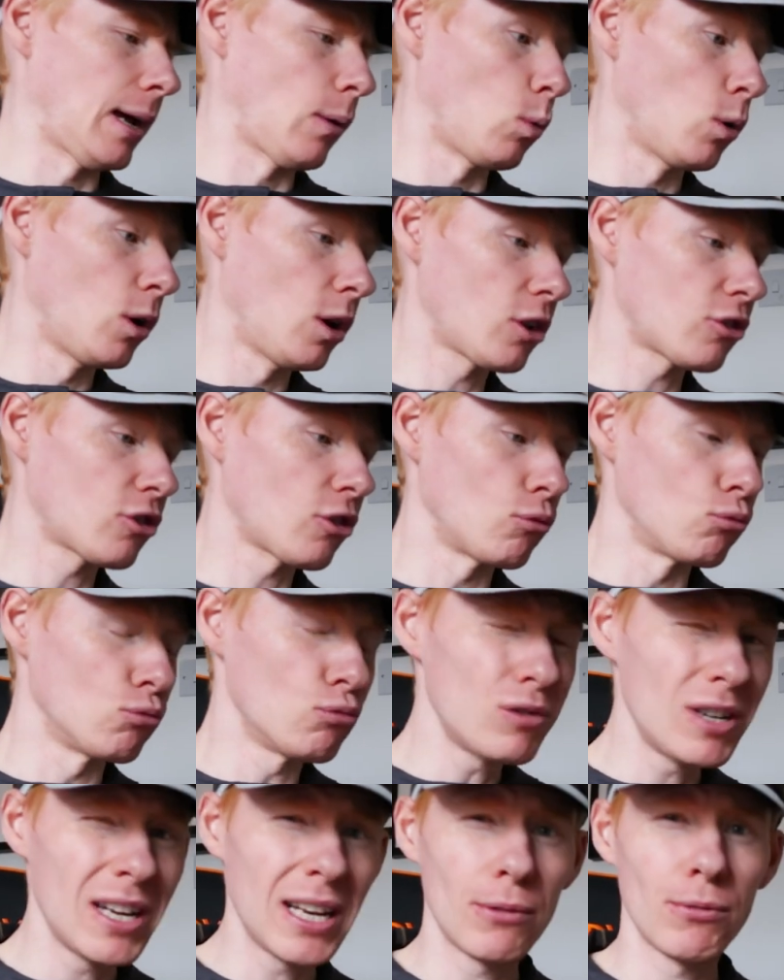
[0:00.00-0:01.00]
Works
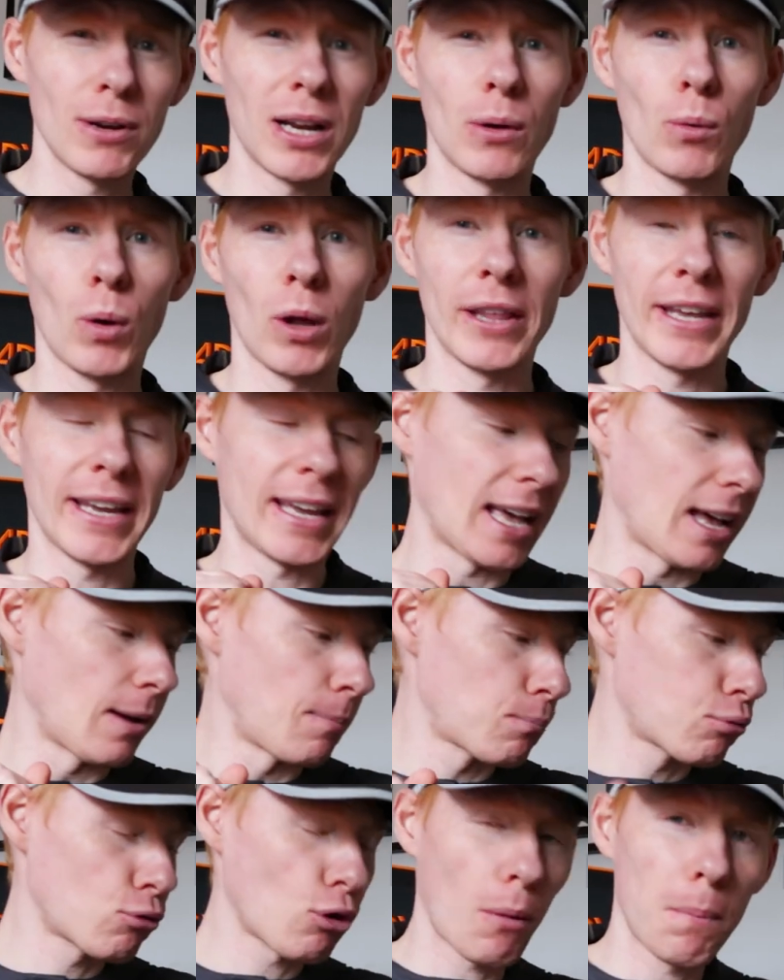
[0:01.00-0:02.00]
really, really well. You get a
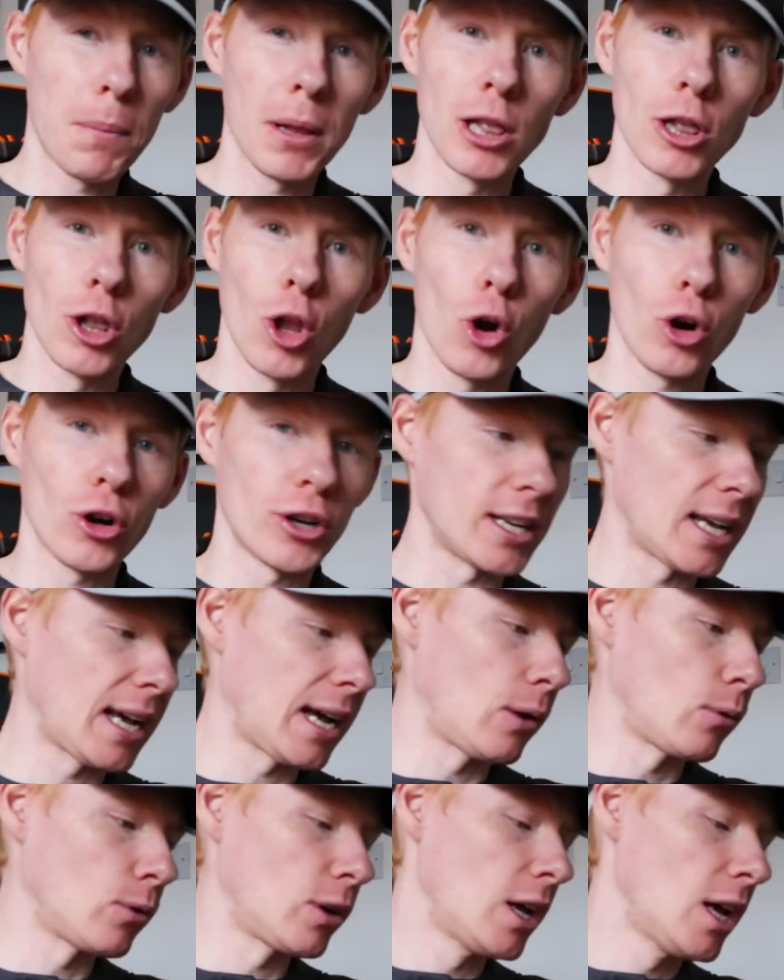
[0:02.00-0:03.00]
proper
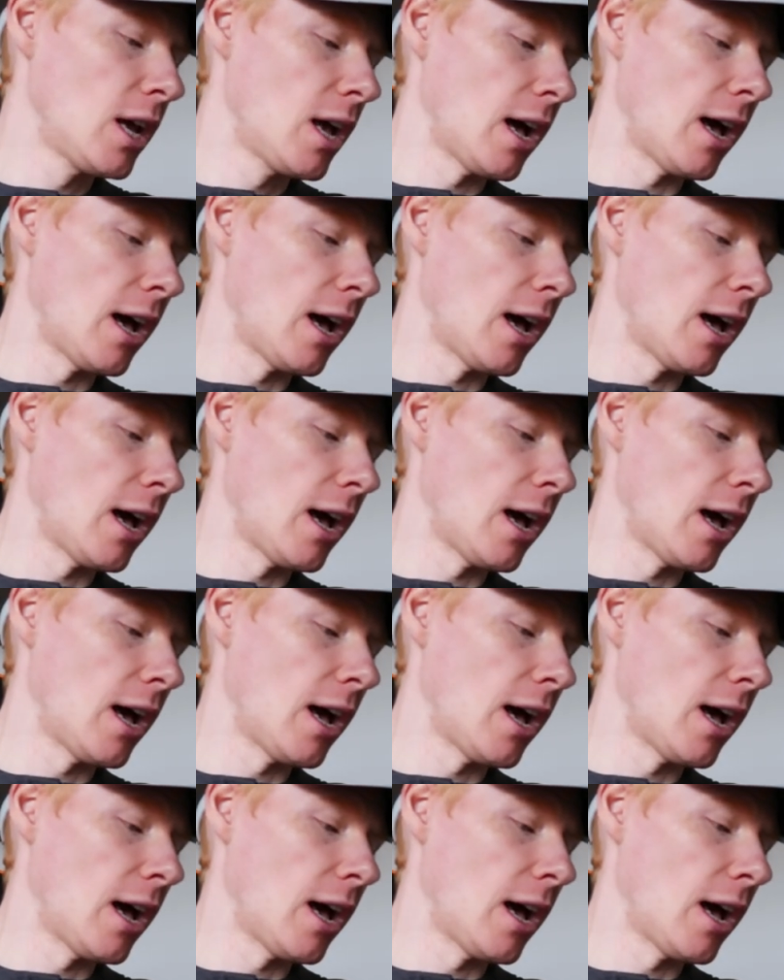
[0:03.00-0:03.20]
lockdown,